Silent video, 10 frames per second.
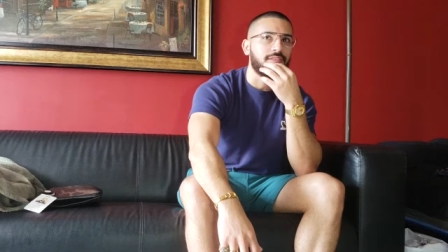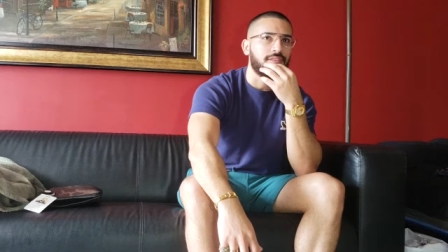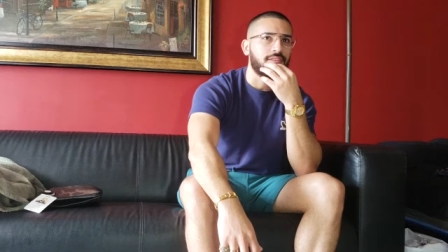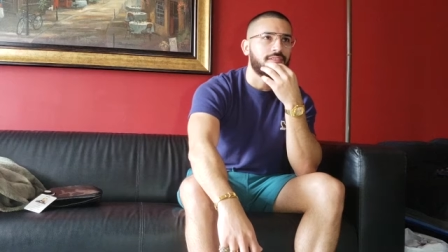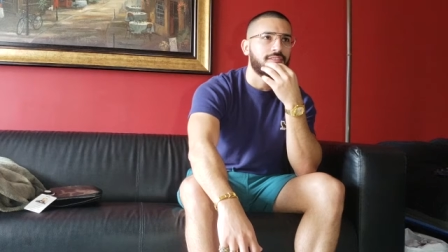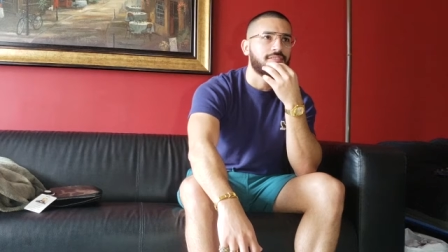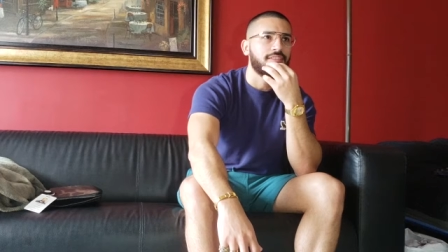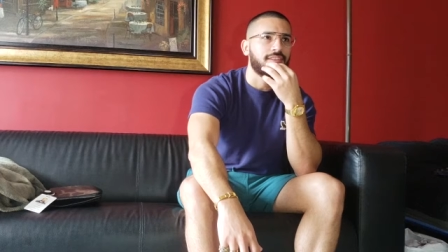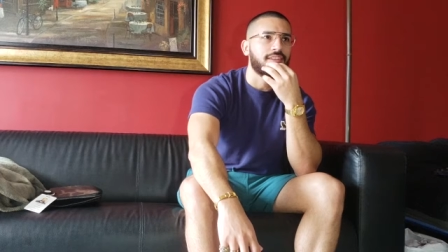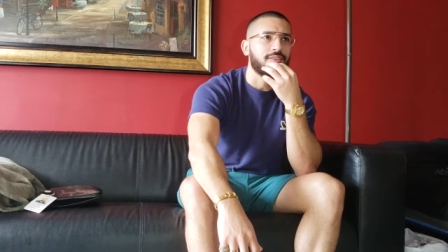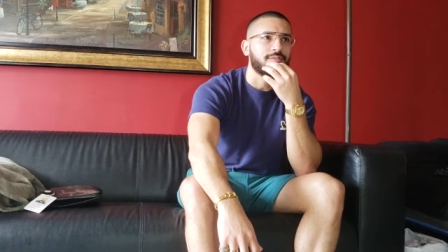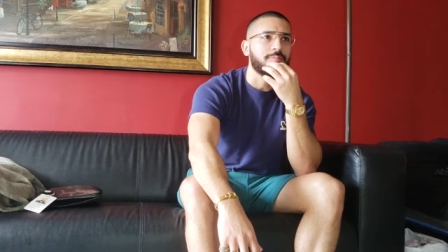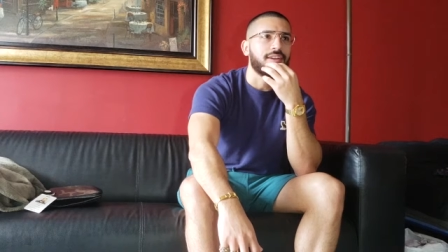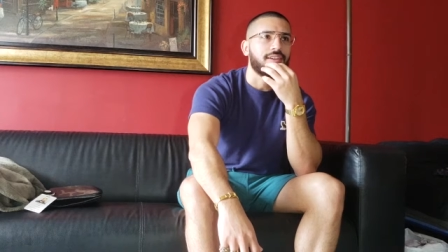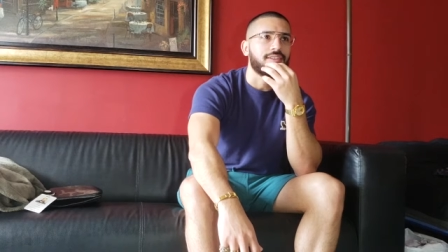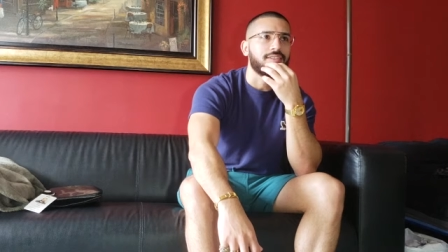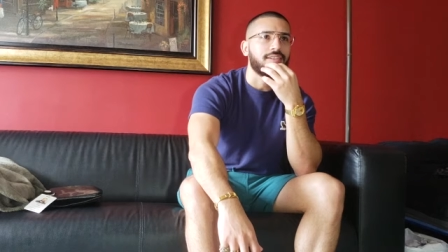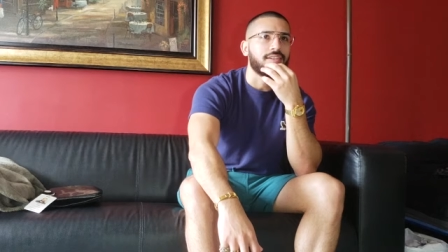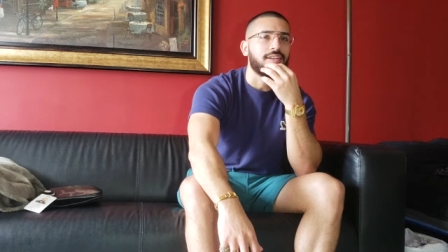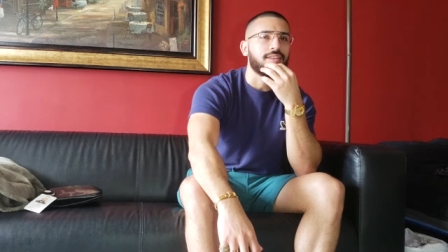initially I thought that was bad.
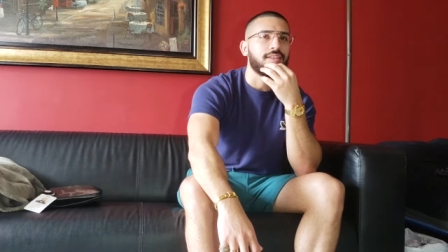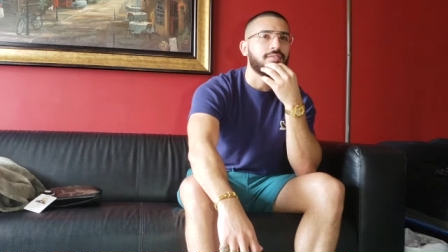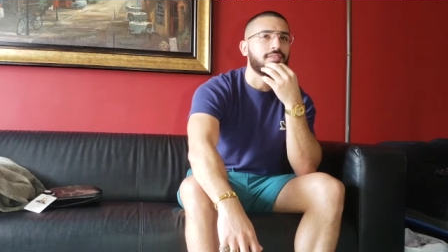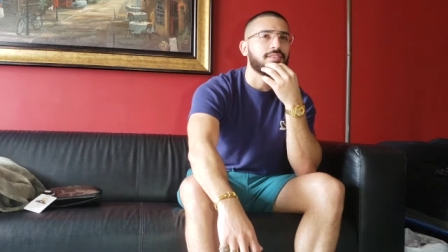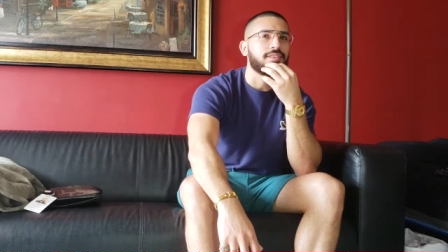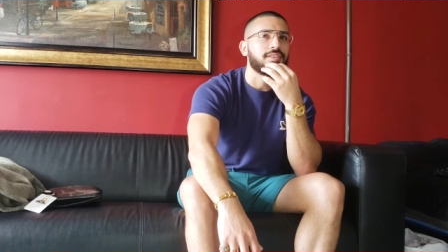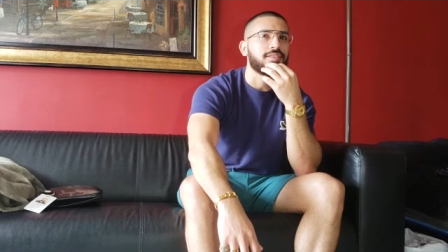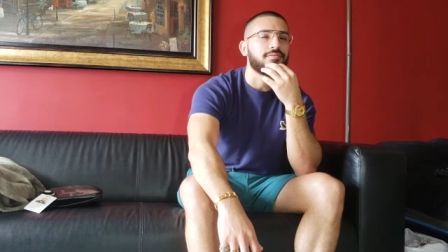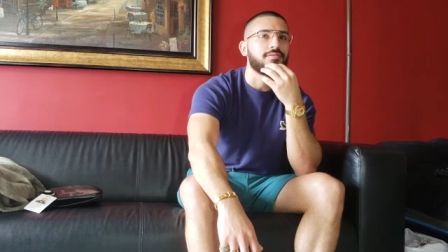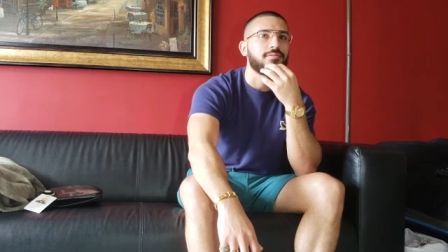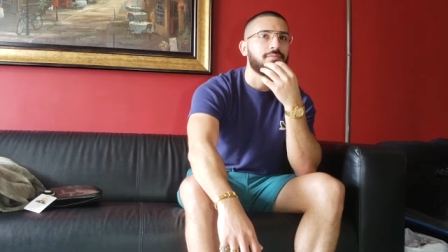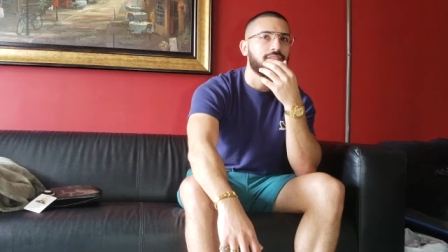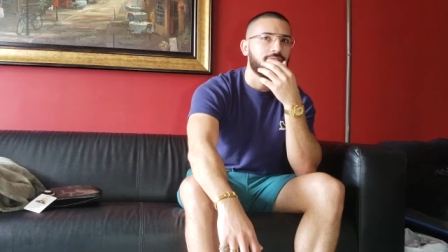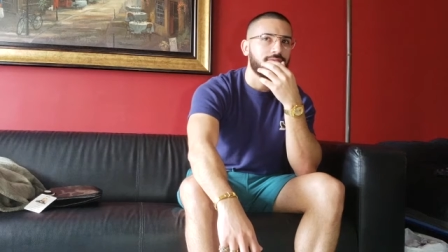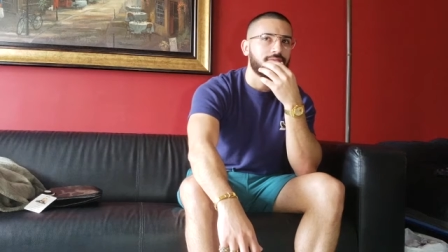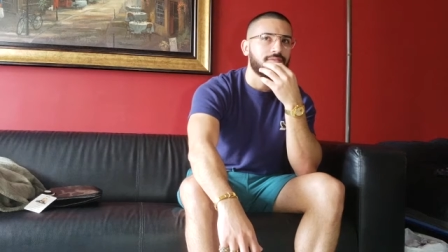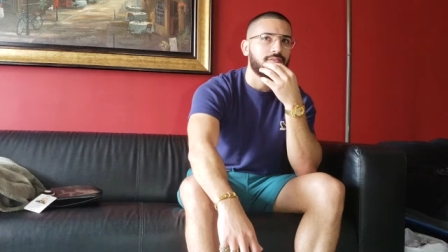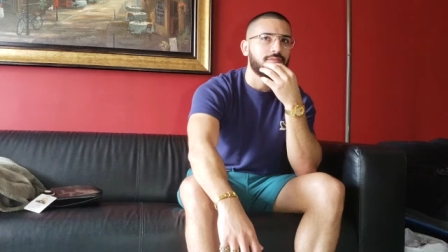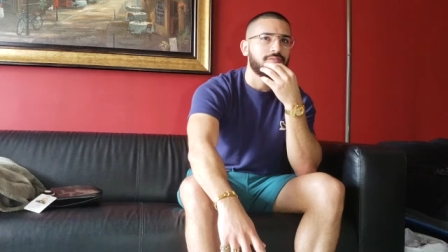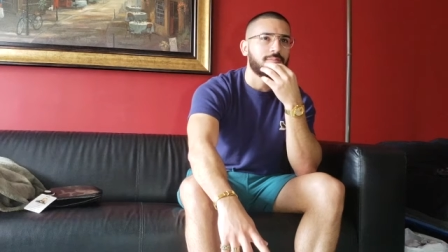Like I think of it as like well I'm not I
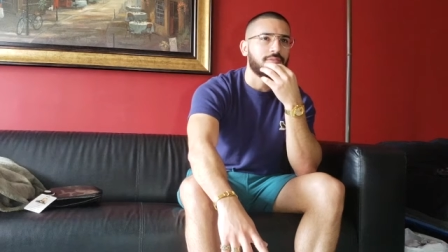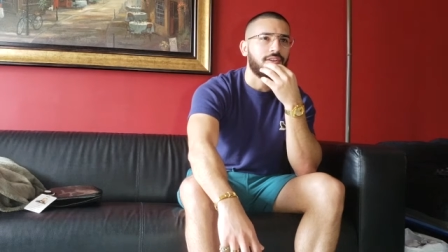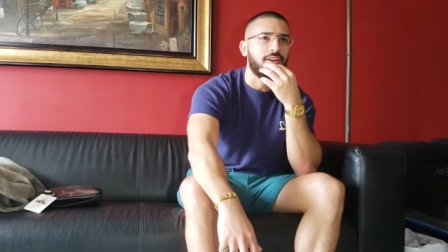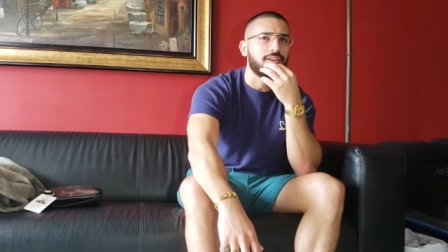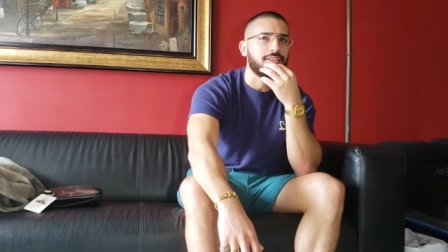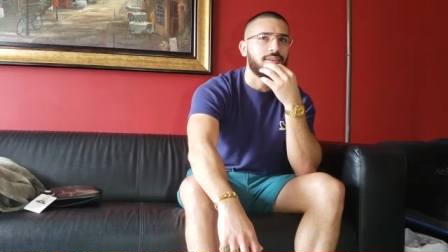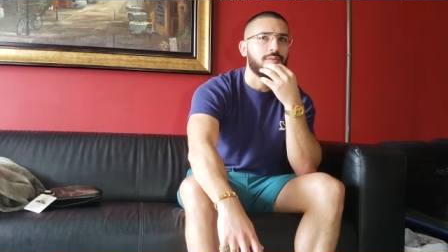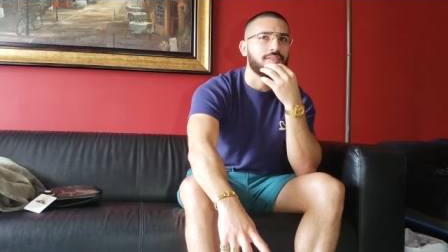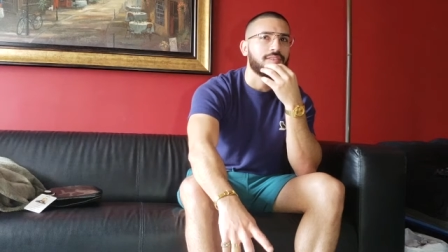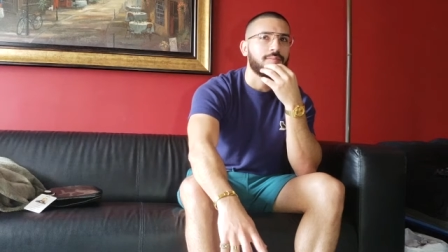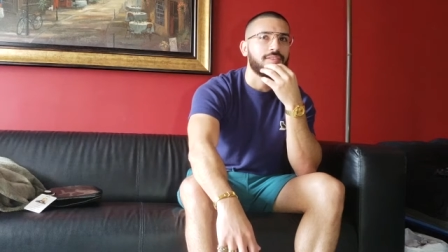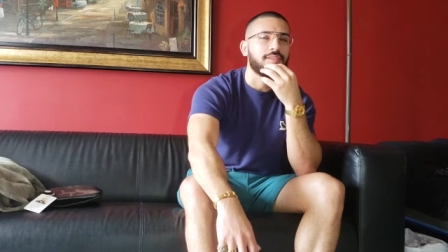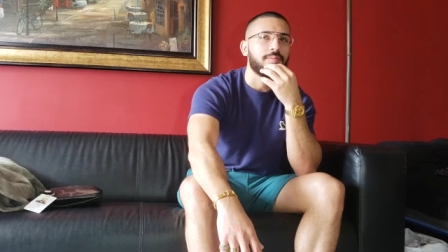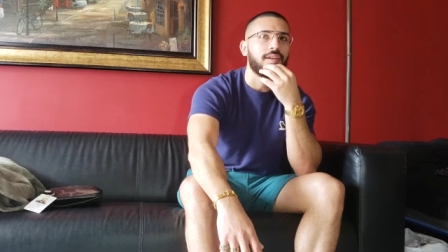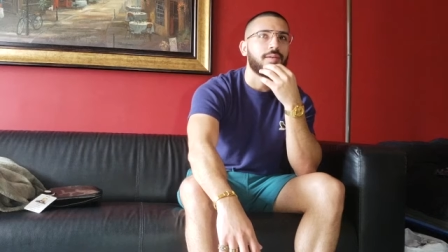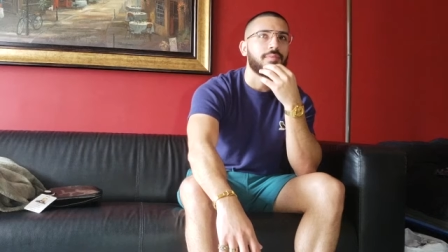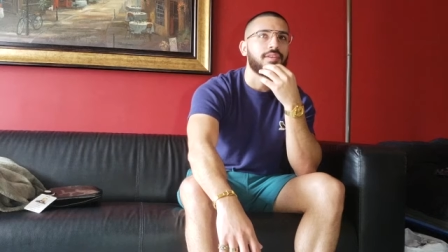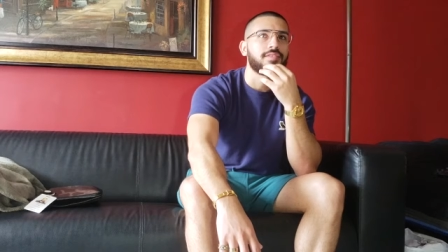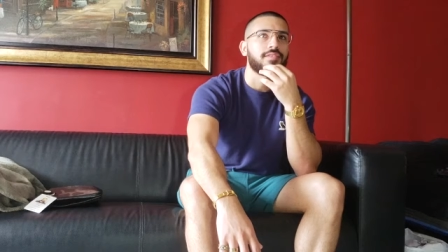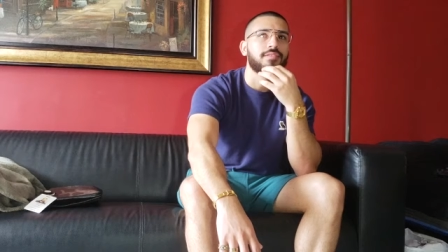want to say I'm cocky. I want to say I'm this I'm that. But I
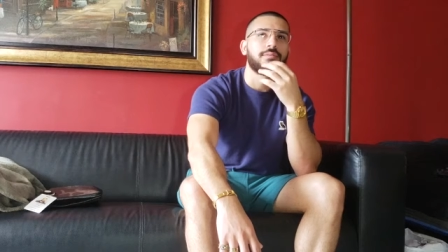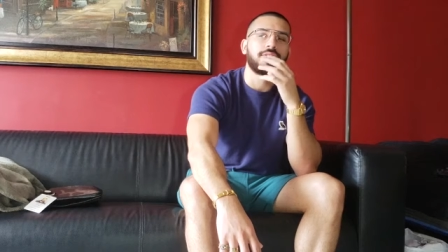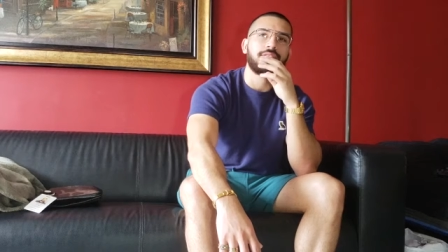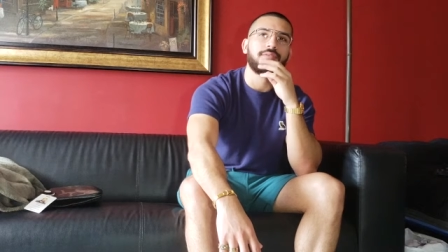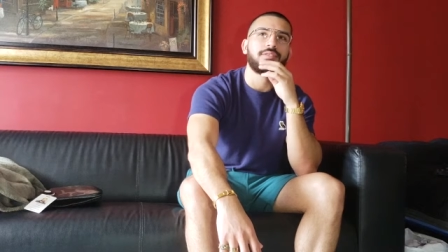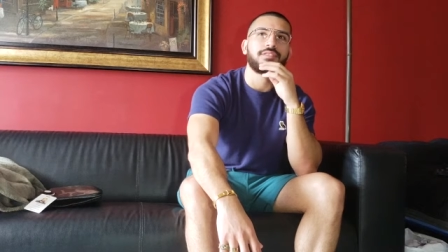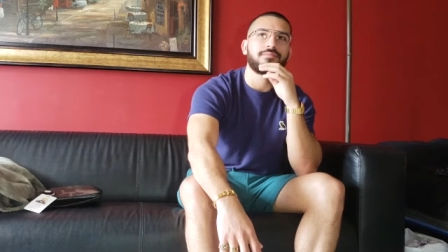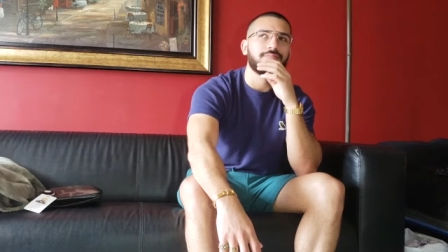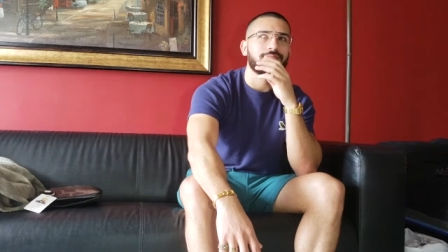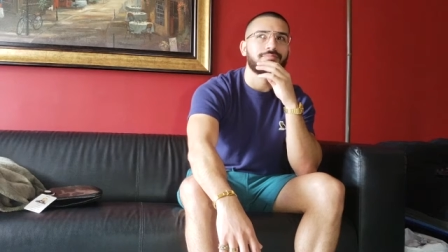said you know what?